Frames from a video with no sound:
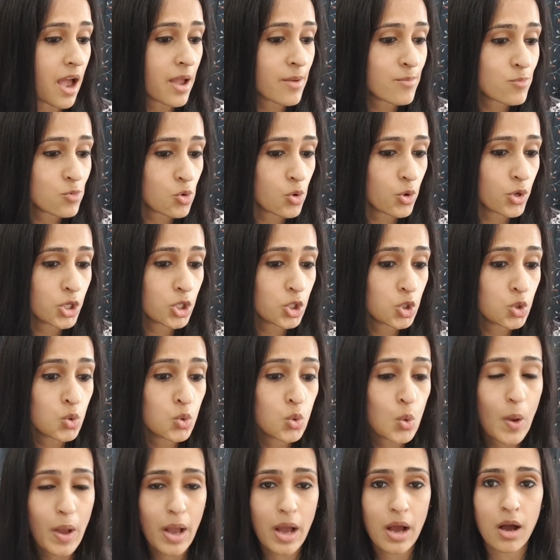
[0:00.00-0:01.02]
I'm going
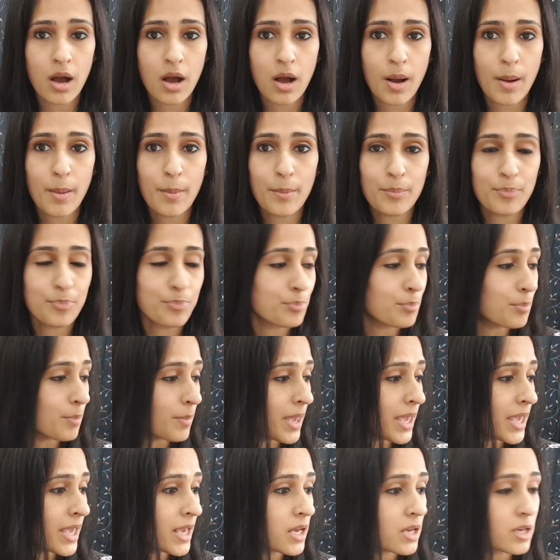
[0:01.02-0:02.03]
to
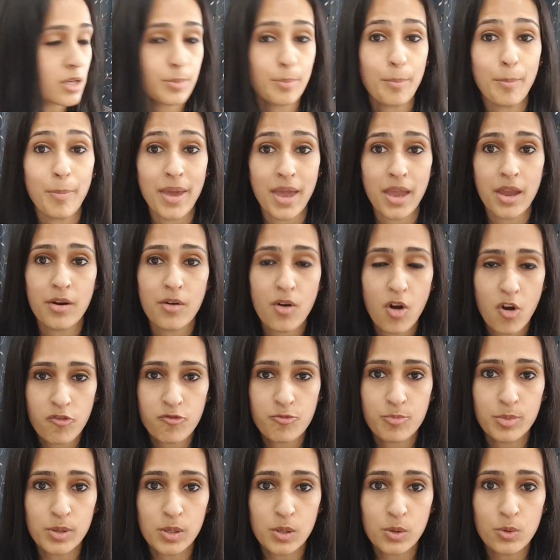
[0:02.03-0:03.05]
make pair
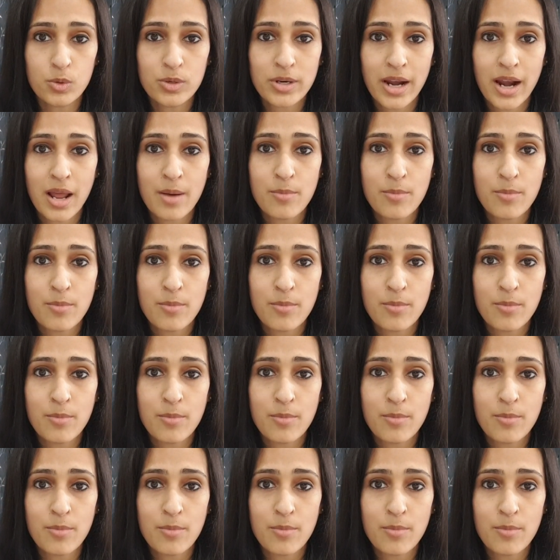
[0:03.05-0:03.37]
of balloon,